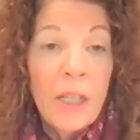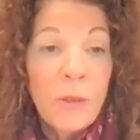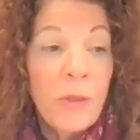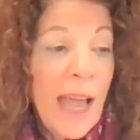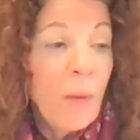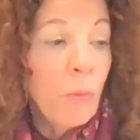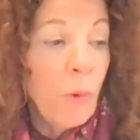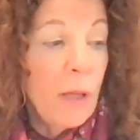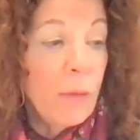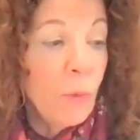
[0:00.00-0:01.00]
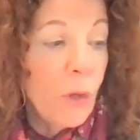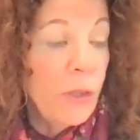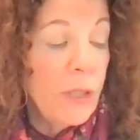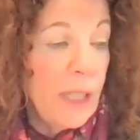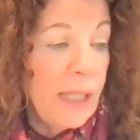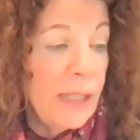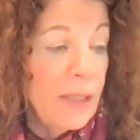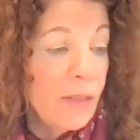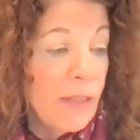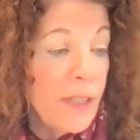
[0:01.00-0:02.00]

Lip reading: So that one word is,